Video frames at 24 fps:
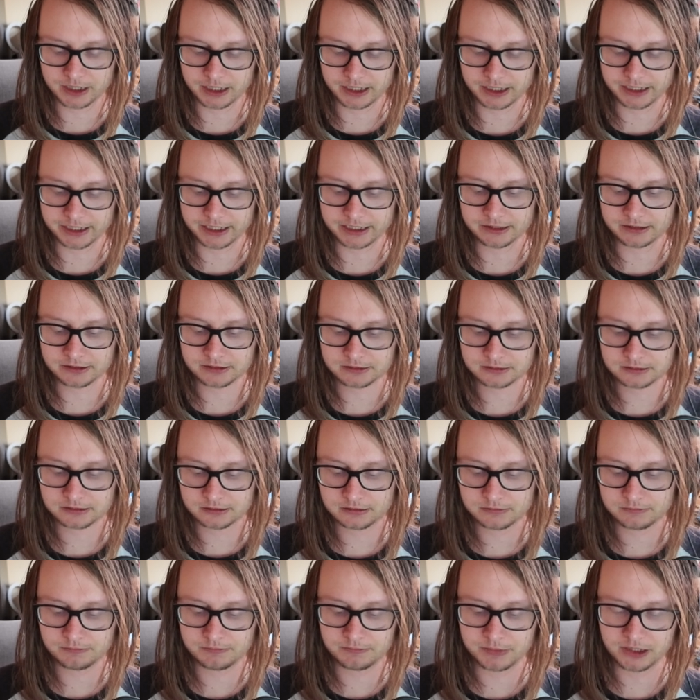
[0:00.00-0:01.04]
by
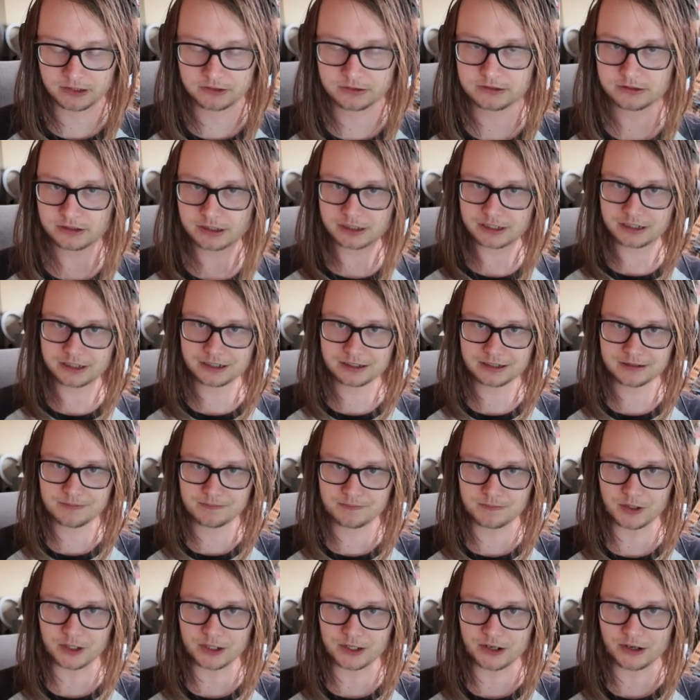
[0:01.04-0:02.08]
Bjork,
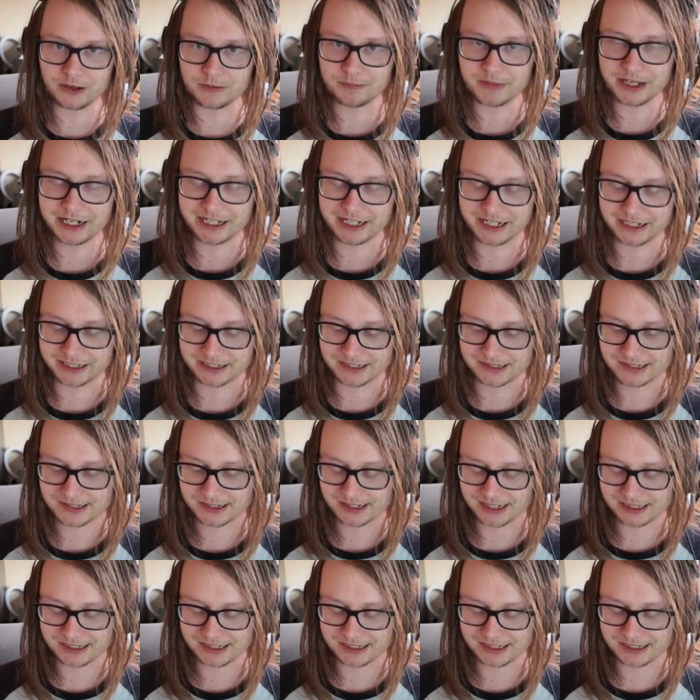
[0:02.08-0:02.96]
but not many others.